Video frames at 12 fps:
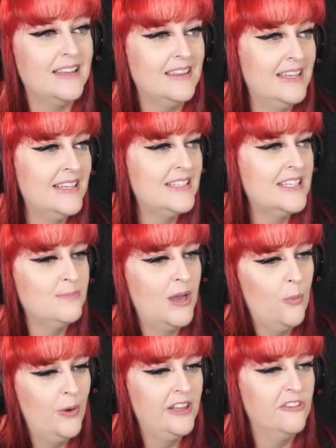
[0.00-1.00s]
this is
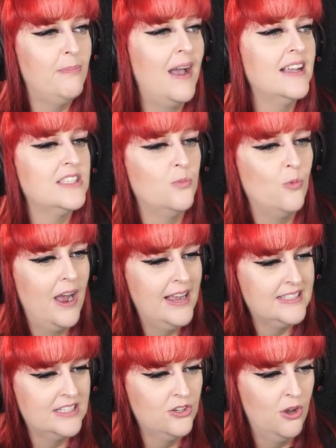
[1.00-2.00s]
my wheel of packs and why
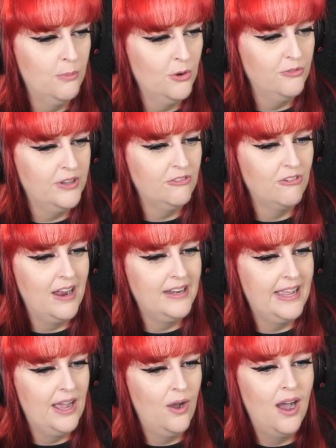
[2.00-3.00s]
is it not moving right now?